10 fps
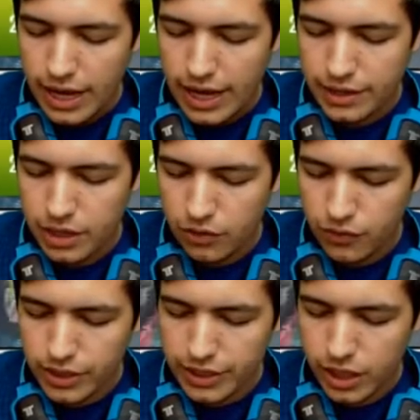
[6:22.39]
and
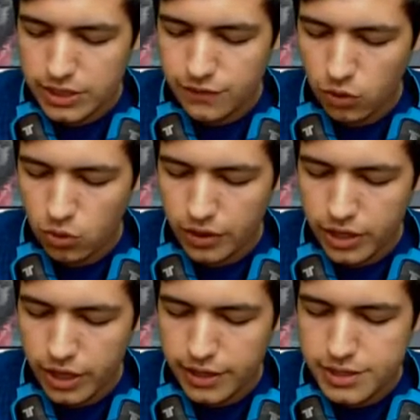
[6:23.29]
really nice for all the
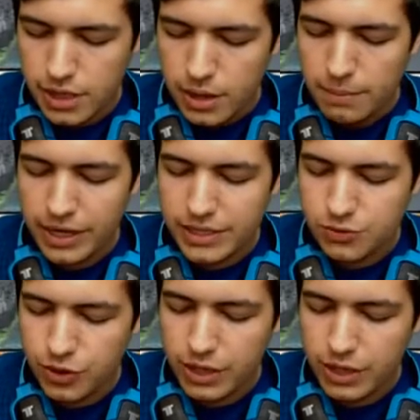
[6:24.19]
cars, but it's